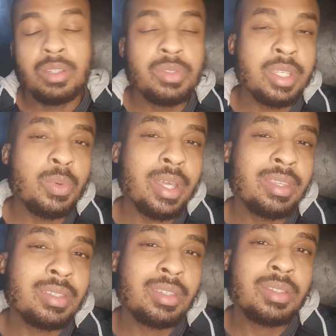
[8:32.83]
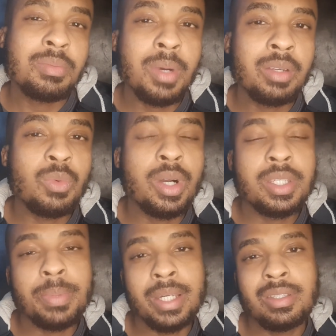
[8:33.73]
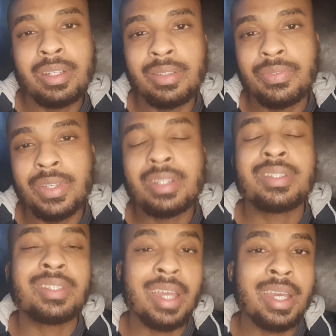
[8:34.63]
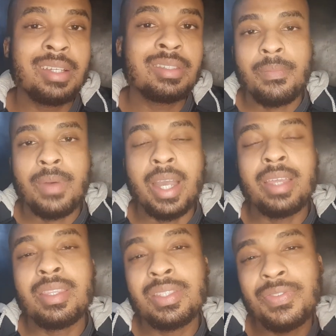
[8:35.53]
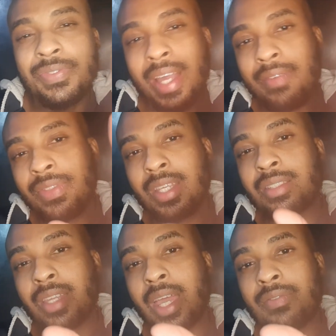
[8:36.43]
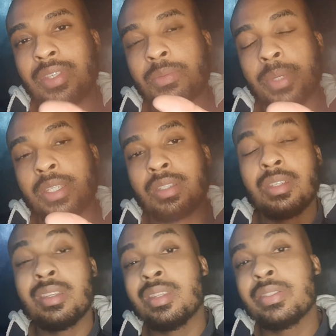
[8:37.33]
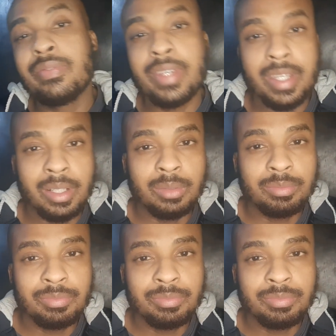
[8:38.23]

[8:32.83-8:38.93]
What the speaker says: You see where this smartwatch by TurtleFit shines are in these 5 things that I have just mentioned in this video.